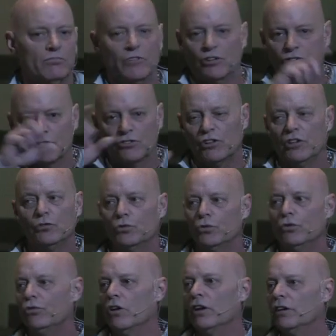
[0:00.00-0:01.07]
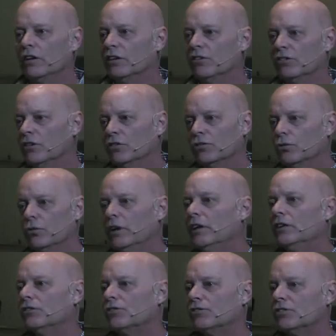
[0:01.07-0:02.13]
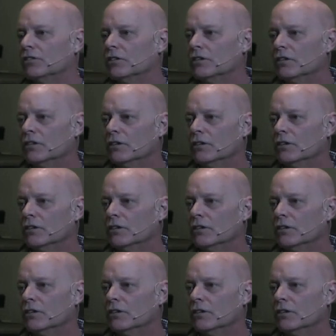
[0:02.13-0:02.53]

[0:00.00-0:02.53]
doesn't say truth on it, it says grace.